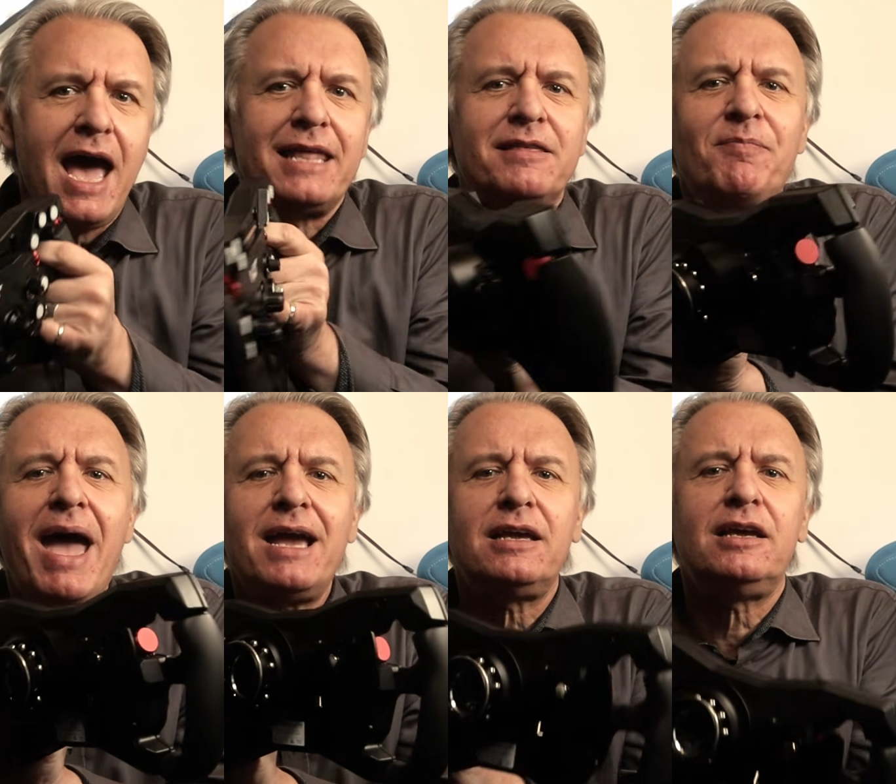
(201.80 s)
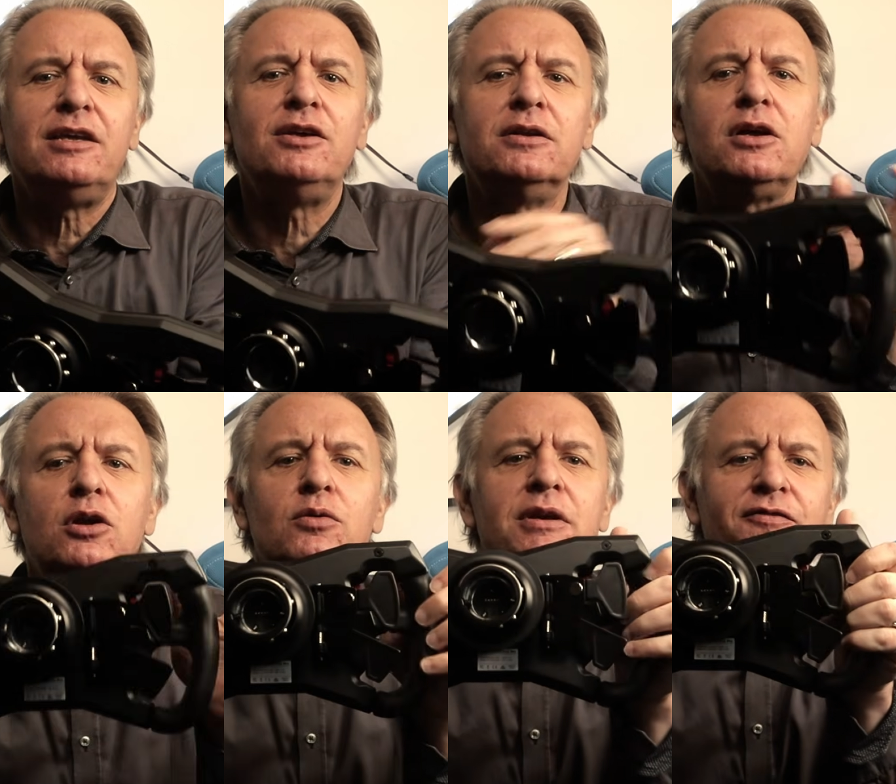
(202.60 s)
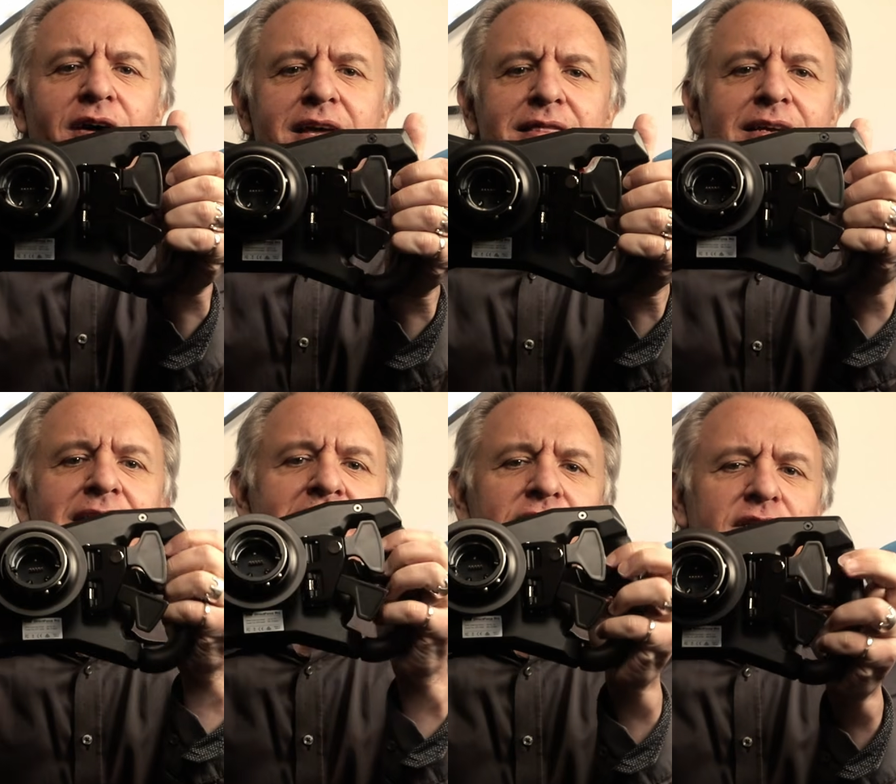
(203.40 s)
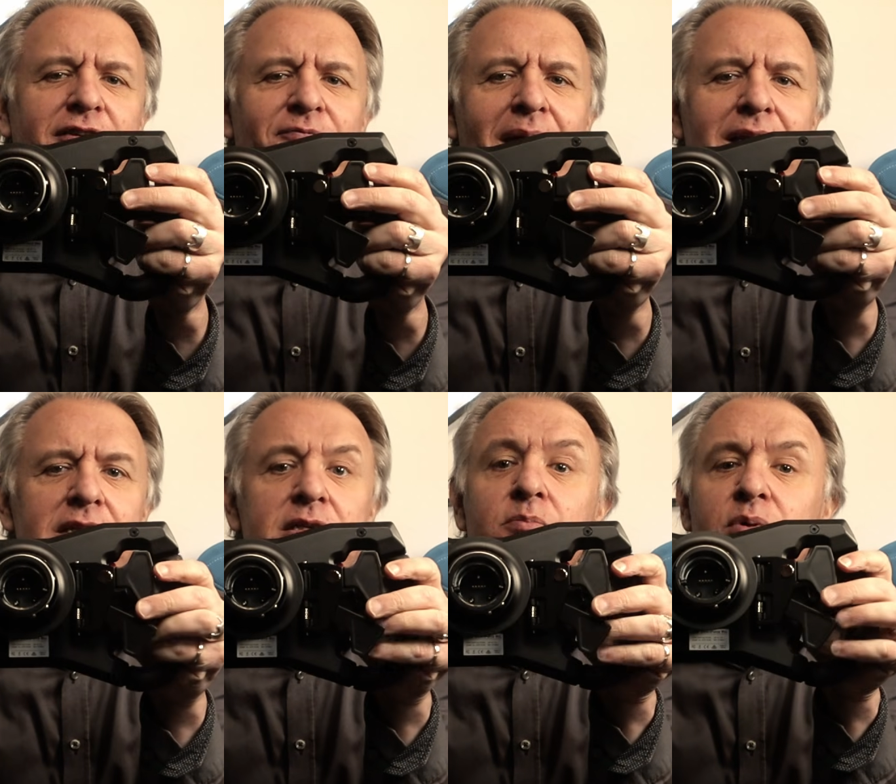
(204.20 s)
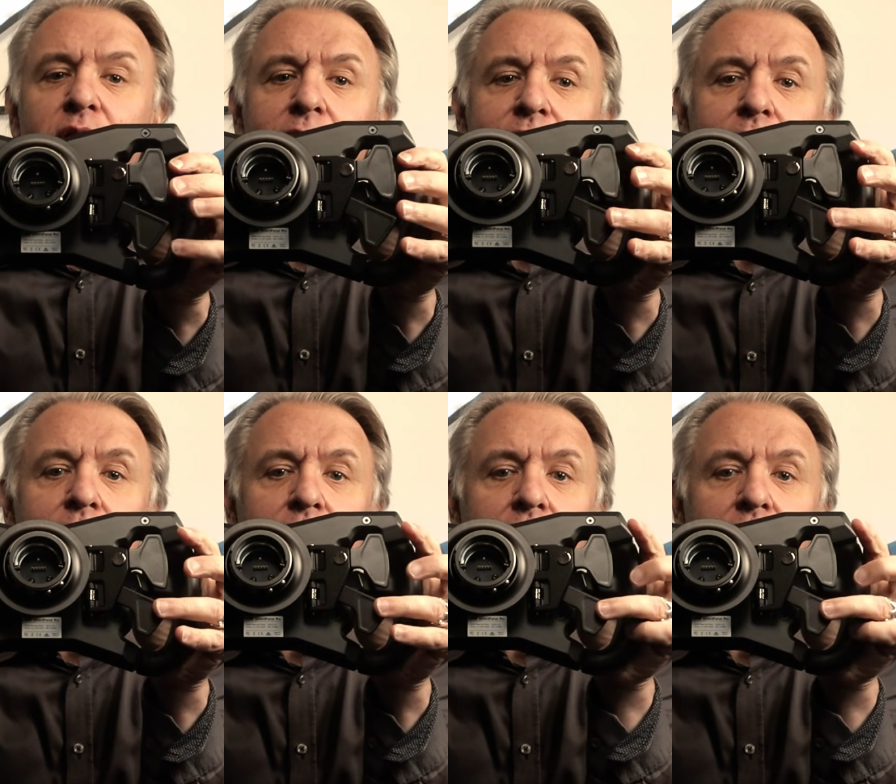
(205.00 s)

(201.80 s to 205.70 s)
At the back, you'll not only find the gear shift pedals, but also